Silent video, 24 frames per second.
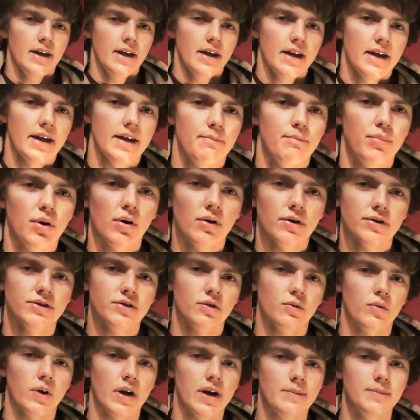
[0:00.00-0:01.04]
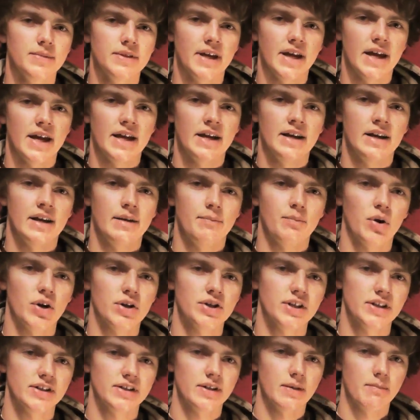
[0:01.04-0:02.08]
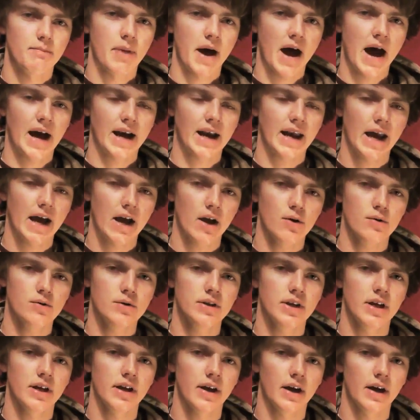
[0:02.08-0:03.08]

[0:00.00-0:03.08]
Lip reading: it pulls the ribs in, it pushes the back out,